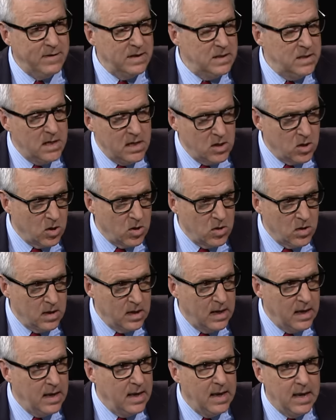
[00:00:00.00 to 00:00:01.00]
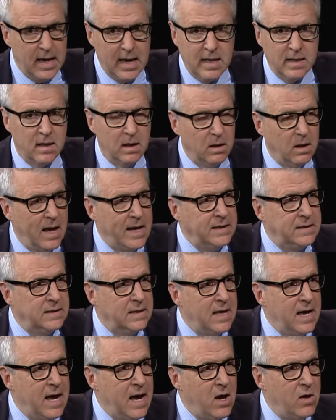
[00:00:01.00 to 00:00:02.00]
having dinner and the lights
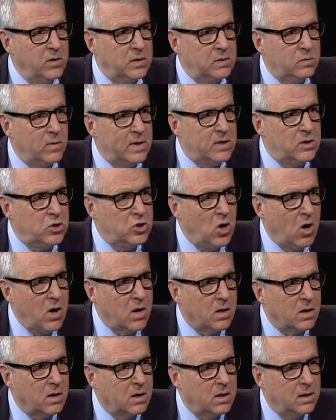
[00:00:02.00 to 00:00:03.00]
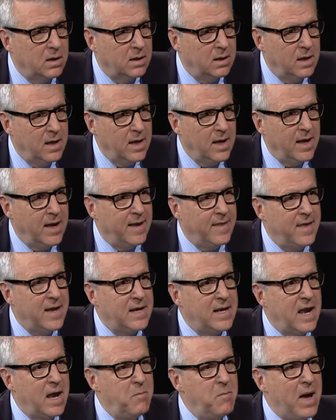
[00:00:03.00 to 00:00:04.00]
in the house went dark. Mm -hmm. and
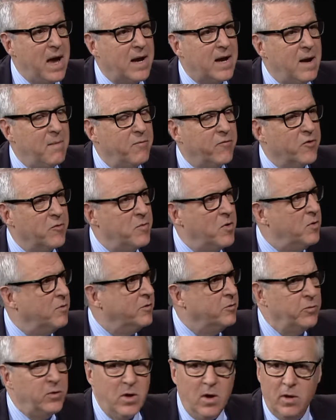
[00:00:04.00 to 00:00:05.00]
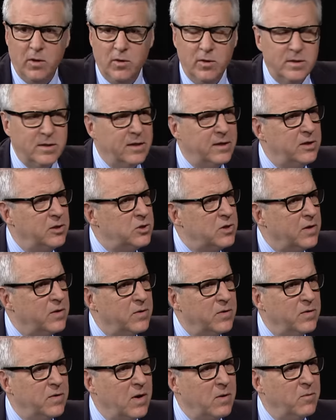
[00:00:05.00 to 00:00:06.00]
then came back up for a moment. We yeah. all looked at each
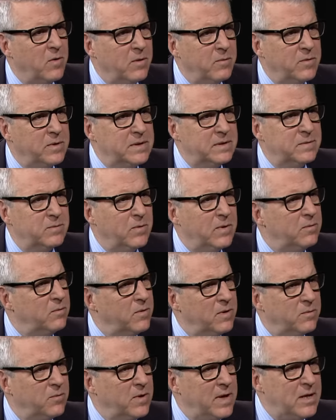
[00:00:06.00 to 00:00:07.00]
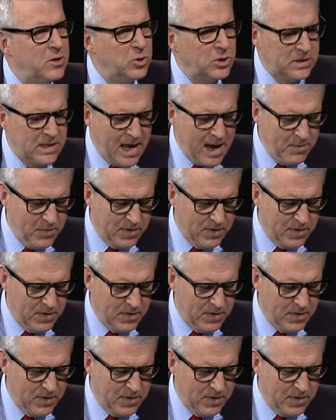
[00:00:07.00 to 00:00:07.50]
other and thought, "What was what, what, what just